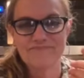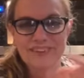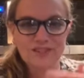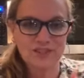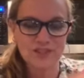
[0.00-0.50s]

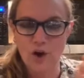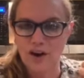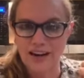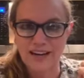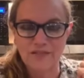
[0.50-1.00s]

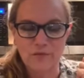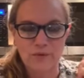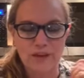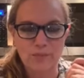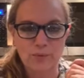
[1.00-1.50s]
Sorry for
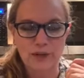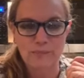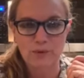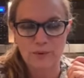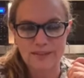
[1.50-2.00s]
the
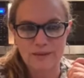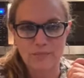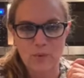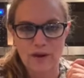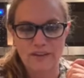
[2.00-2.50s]
prepubescent
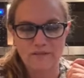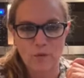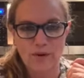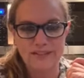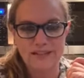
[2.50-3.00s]
boy
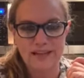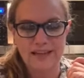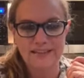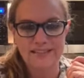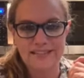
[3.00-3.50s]
voice
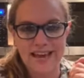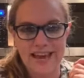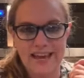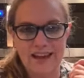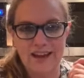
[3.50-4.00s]
again
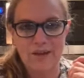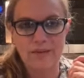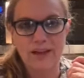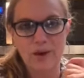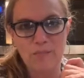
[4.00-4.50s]
today.
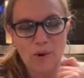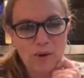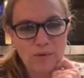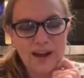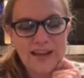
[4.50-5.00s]
Hello,
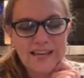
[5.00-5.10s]
Barbara.